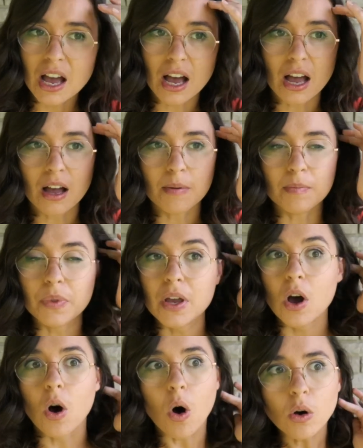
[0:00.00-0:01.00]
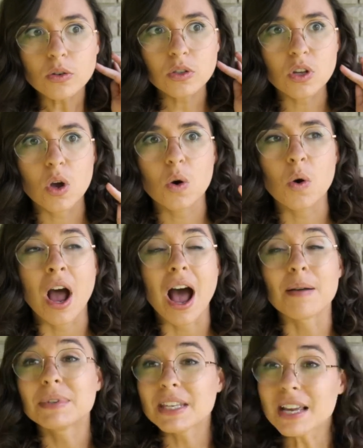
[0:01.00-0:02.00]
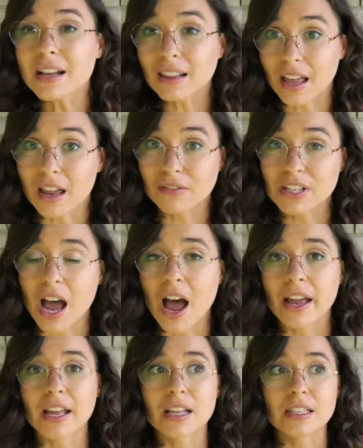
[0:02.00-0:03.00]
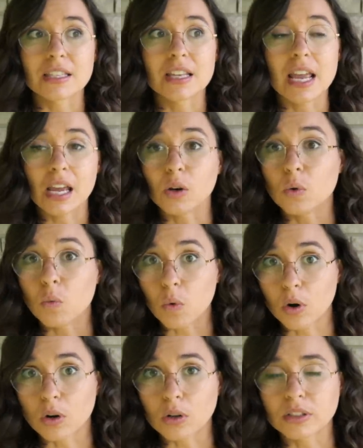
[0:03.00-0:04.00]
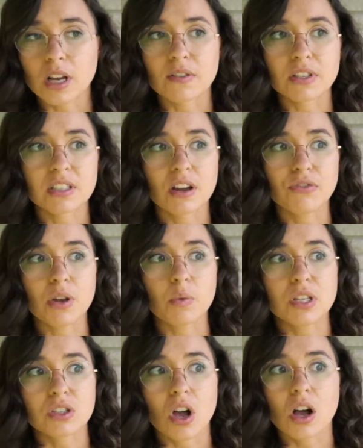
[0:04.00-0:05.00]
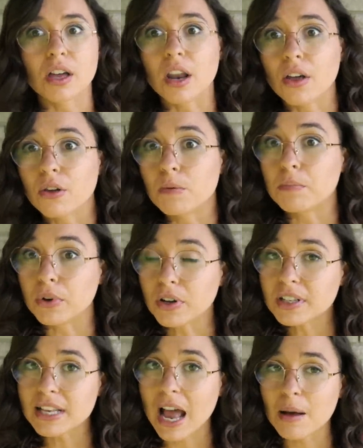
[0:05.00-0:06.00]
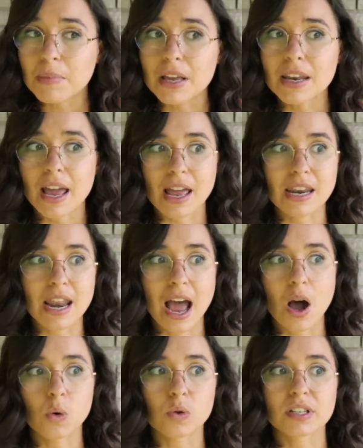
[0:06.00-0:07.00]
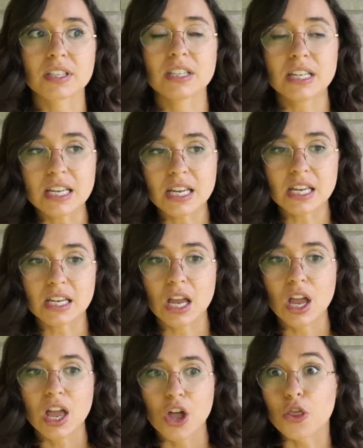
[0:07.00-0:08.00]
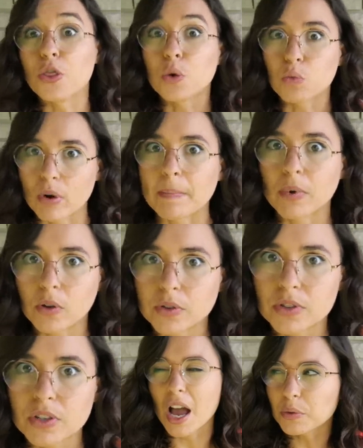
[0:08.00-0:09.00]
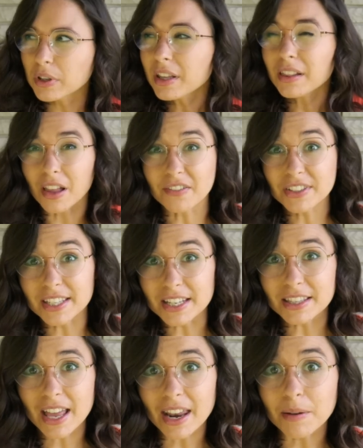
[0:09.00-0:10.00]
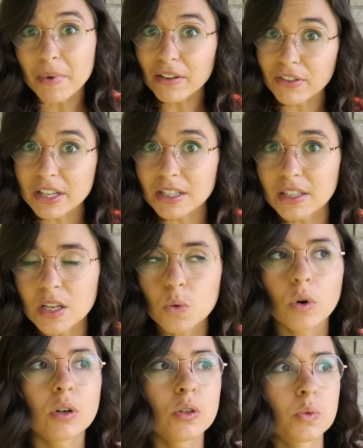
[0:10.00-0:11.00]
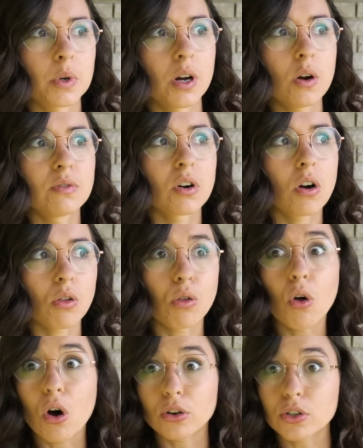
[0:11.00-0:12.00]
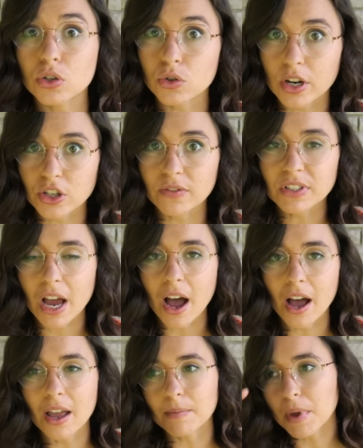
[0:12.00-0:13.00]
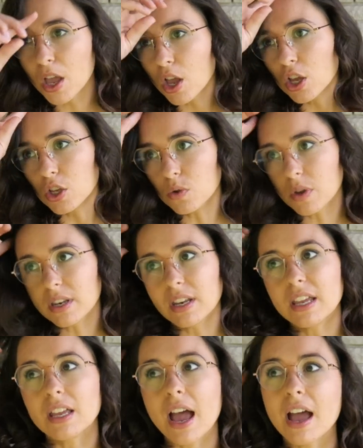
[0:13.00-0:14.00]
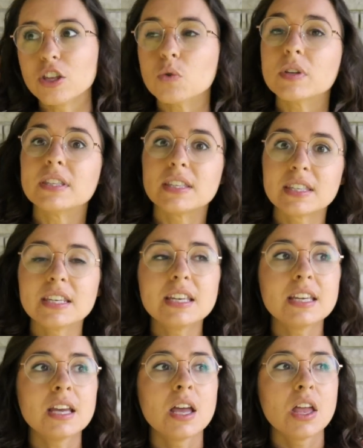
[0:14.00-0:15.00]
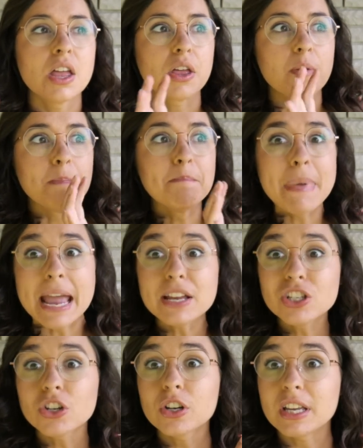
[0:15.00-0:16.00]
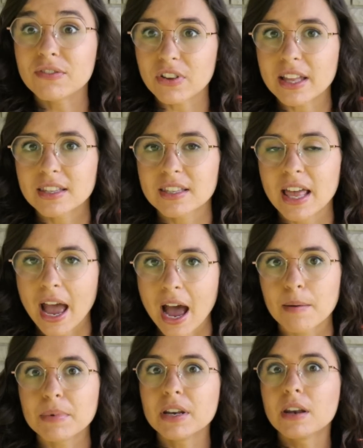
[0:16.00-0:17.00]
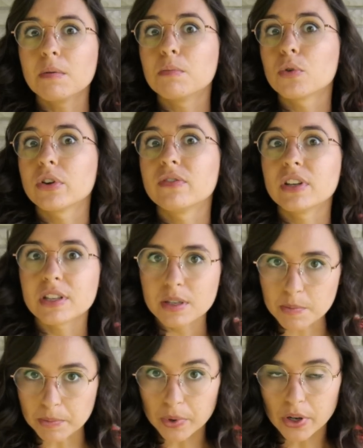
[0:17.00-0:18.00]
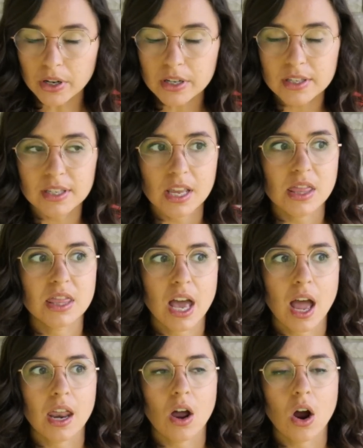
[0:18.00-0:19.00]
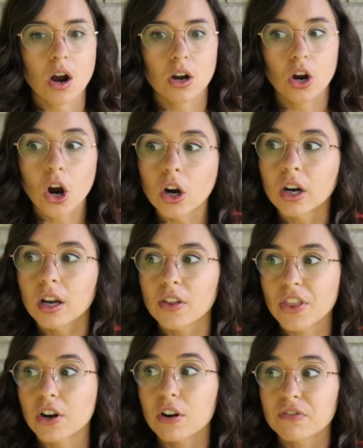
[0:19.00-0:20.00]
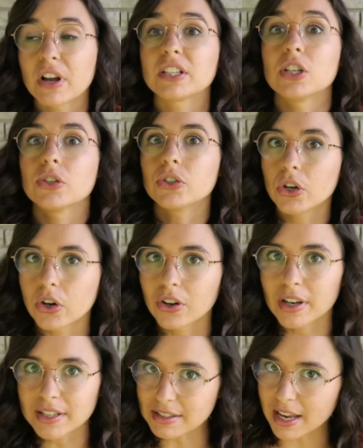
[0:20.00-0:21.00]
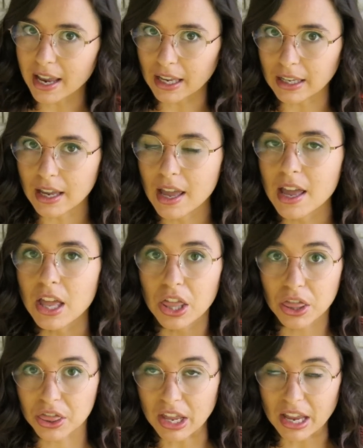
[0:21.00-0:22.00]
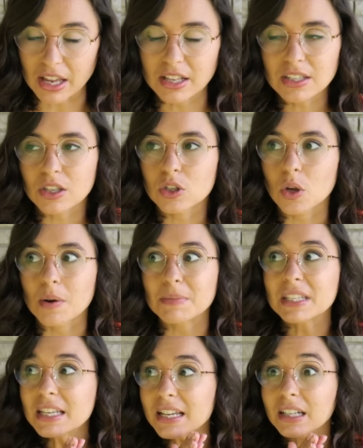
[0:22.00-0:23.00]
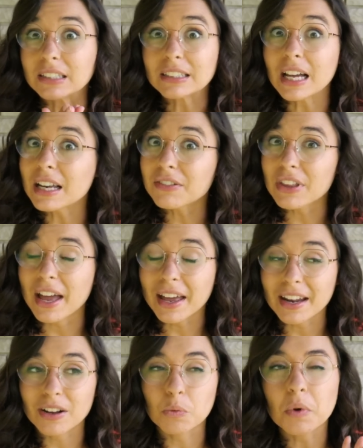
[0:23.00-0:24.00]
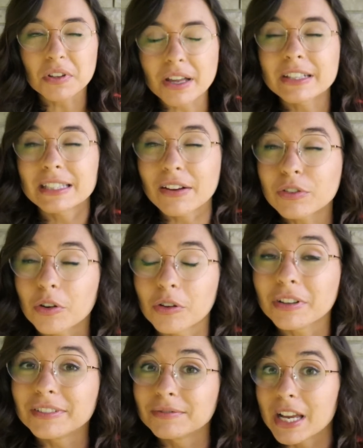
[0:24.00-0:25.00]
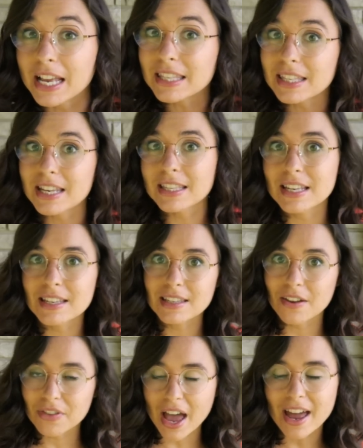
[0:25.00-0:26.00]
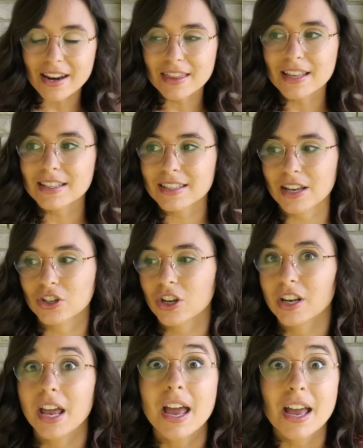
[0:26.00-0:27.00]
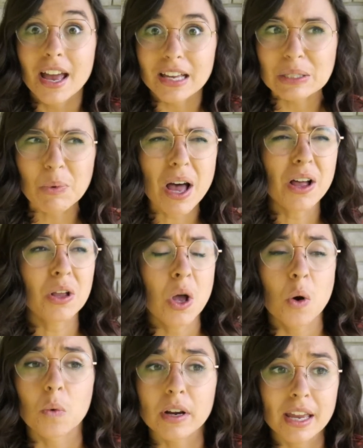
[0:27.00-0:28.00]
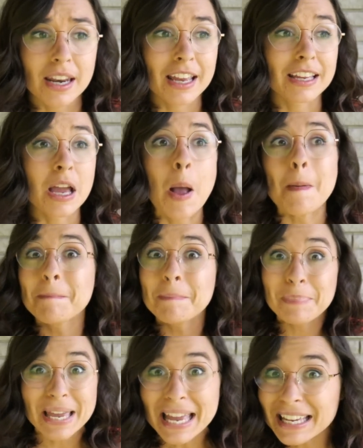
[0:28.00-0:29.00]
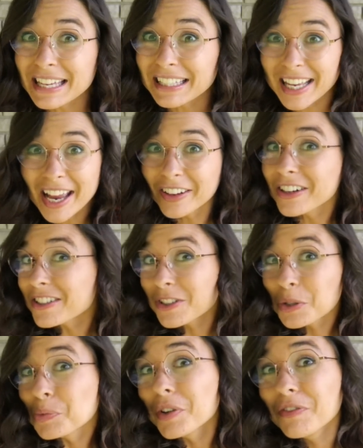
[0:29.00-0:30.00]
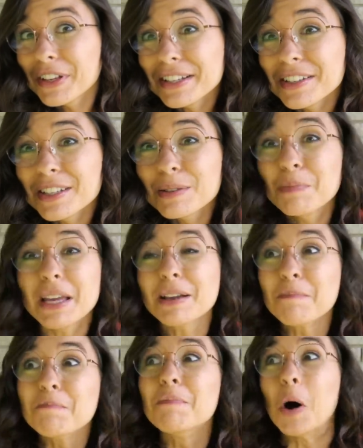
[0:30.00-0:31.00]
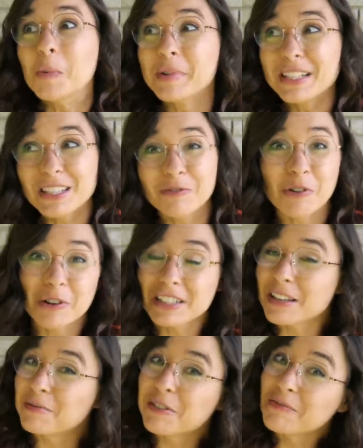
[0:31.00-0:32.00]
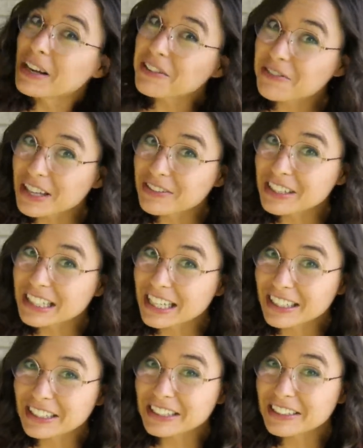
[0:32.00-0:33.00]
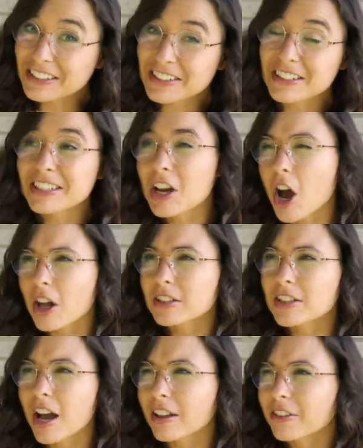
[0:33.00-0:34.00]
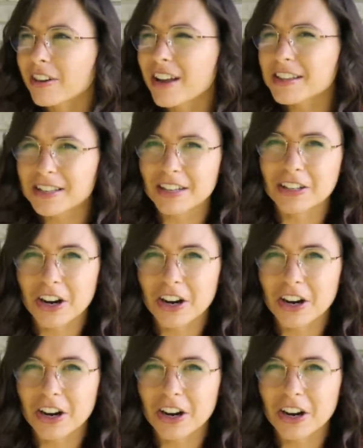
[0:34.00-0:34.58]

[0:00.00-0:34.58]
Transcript: Um, also, I'm seeing a lot of tie-ins in world of stuff that we saw in other books happen, and now we're seeing the ripples. I really love seeing that in my fantasy worlds, where over a long stretch of time, you can, you can see major events that happened in previous books that are current, that are affecting current day things. So I'm seeing a lot of that, well, several instances of that in this section as well. We're getting big character reveals, big moments for some of my favorite characters, Talarast and